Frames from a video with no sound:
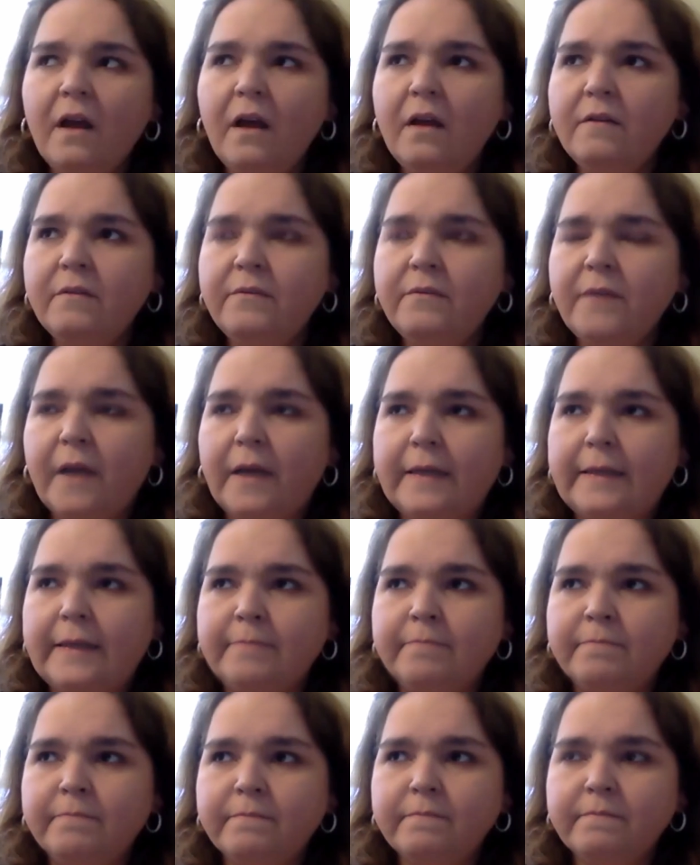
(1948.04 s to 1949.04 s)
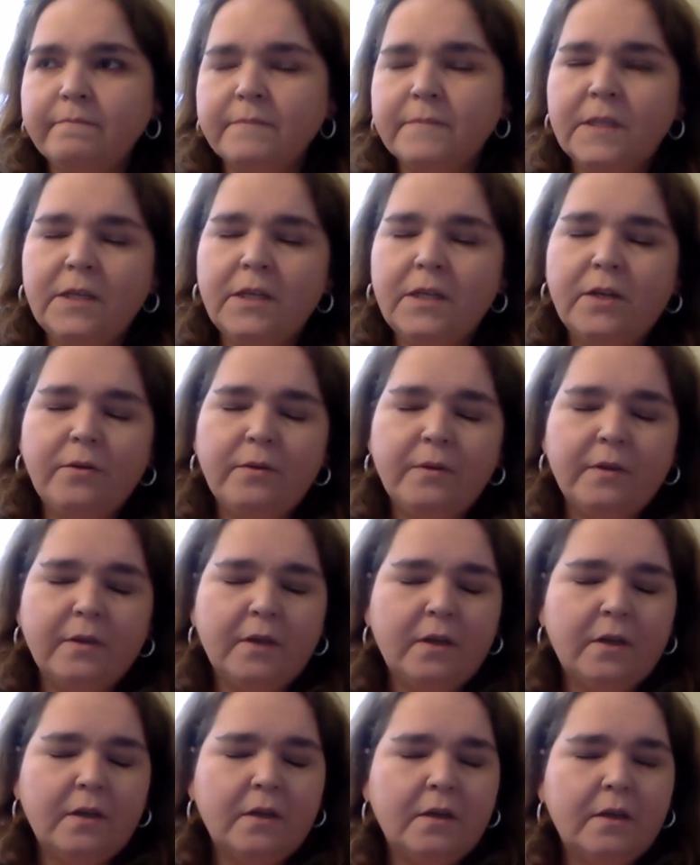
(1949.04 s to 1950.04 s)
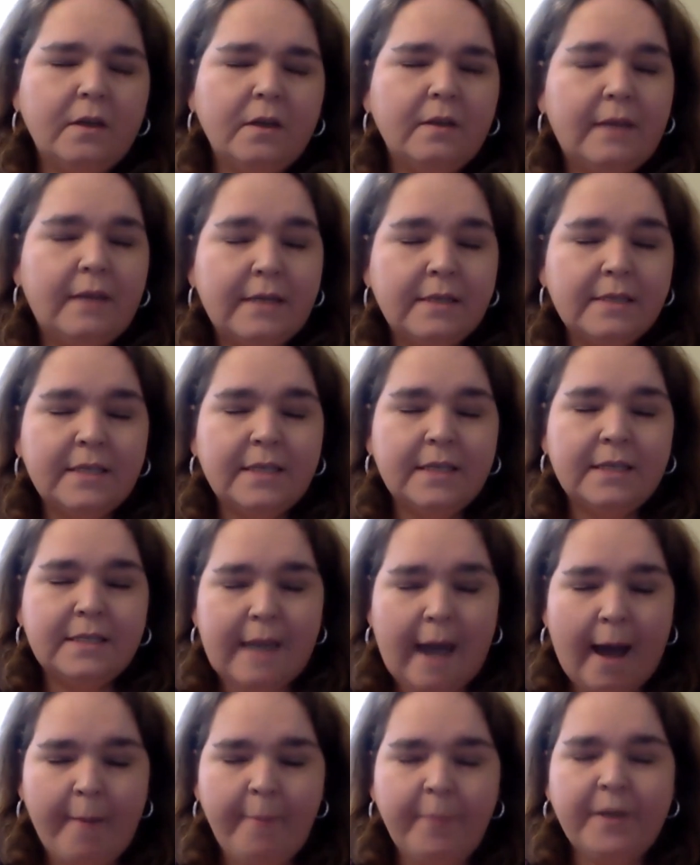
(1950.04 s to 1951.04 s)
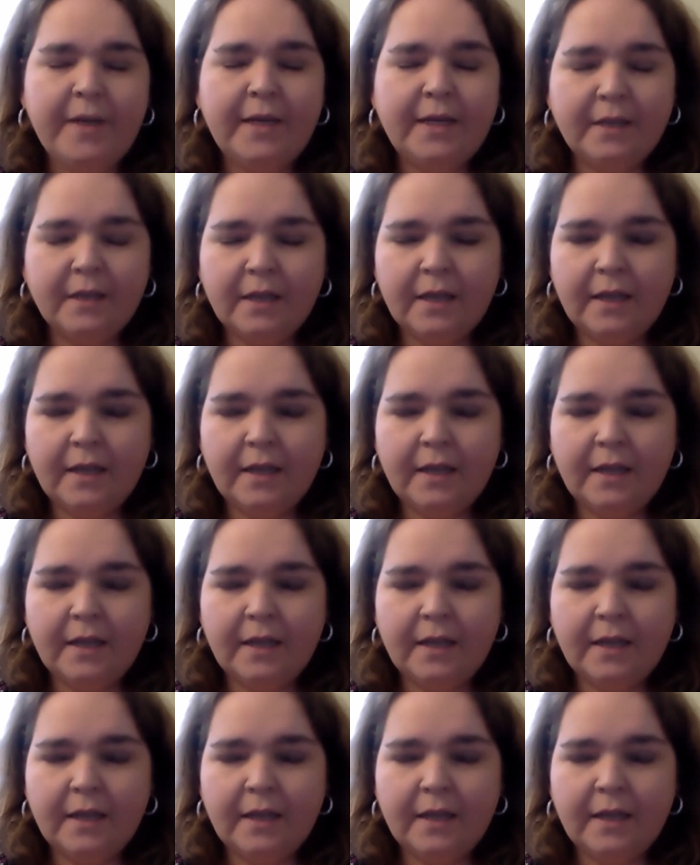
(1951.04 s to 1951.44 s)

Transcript: of you know, the things that's happening